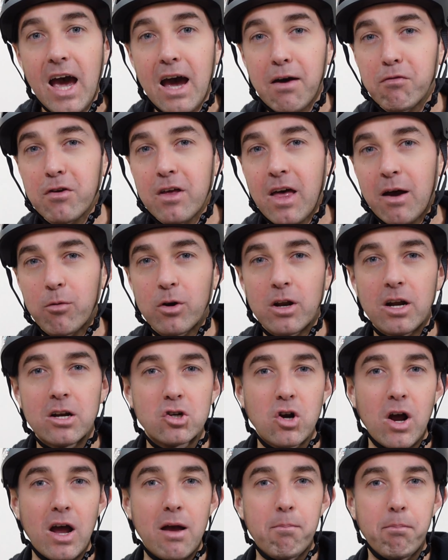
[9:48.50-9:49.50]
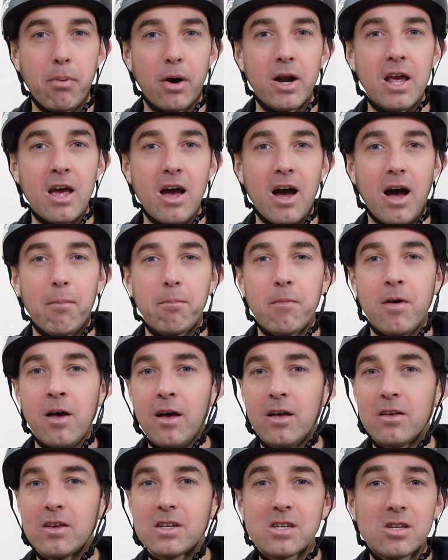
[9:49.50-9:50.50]
After that, we're going to try a bunny hop.
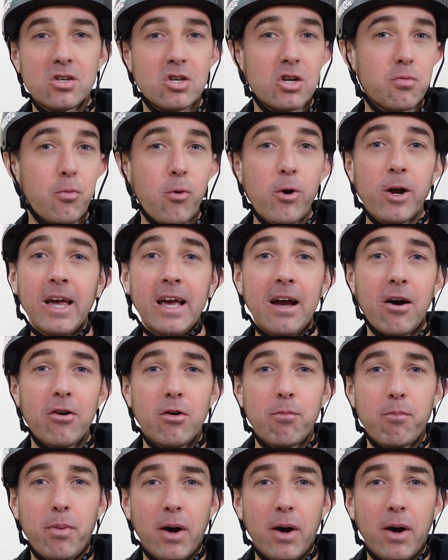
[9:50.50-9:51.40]
This is just working out your